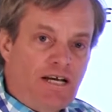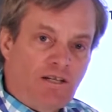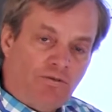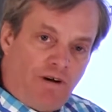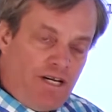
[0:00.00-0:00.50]

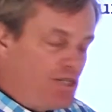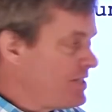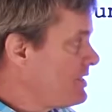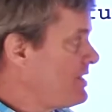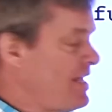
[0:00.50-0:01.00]

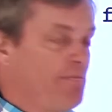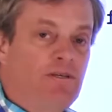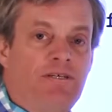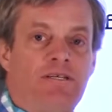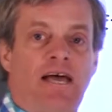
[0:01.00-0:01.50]
declaration
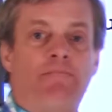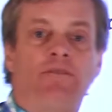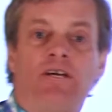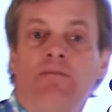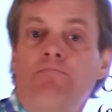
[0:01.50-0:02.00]
statement, type
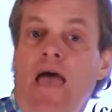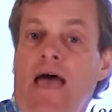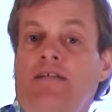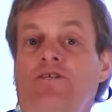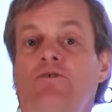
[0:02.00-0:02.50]
the
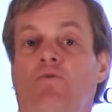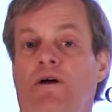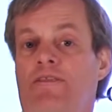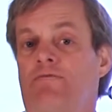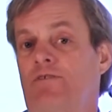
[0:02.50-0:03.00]
commands you
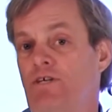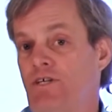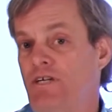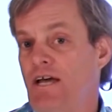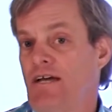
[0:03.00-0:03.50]
want the
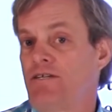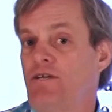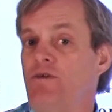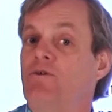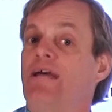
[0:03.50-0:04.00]
function to
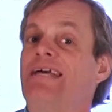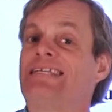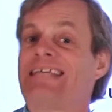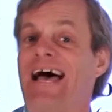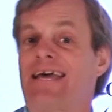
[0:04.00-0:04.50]
execute
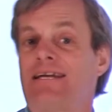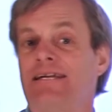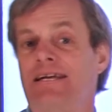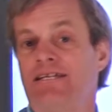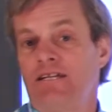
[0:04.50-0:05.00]

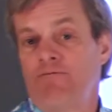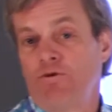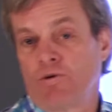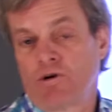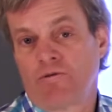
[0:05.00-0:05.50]
exactly as if
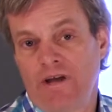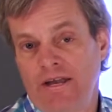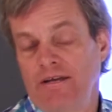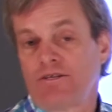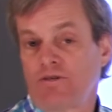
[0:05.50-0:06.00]
you were
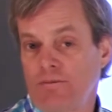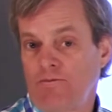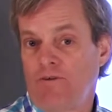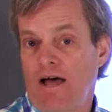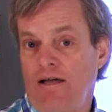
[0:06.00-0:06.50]
creating a
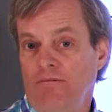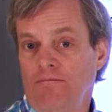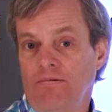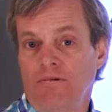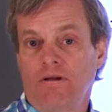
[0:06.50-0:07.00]
script file.
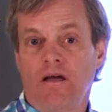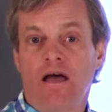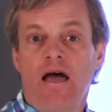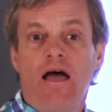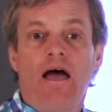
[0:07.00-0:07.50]

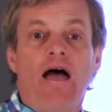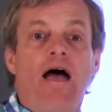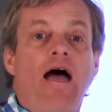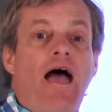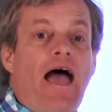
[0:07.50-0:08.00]

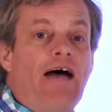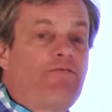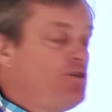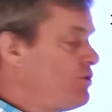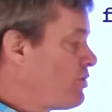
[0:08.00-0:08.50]

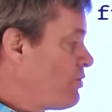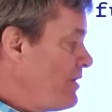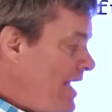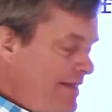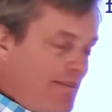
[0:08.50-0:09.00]
After you
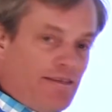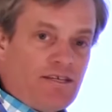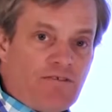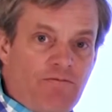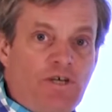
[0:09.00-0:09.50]
create
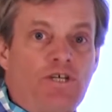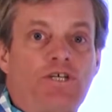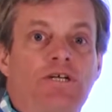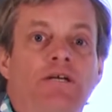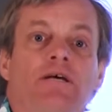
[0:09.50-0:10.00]
this
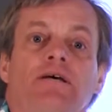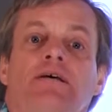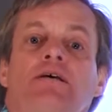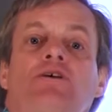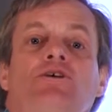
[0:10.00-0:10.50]
function,
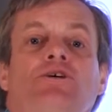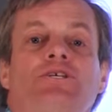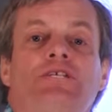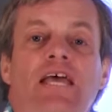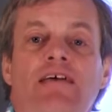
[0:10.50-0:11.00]
you'll
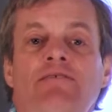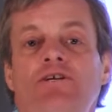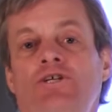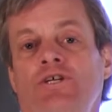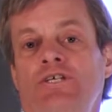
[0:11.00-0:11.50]
save
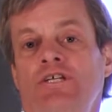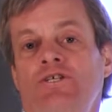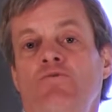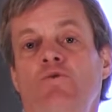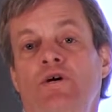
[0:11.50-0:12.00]
it just as
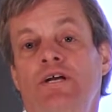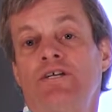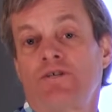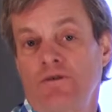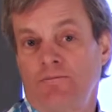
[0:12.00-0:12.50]
you would a
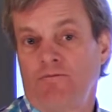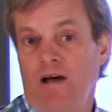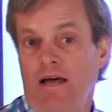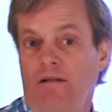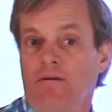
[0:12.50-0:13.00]
script
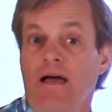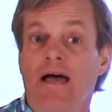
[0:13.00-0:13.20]
file.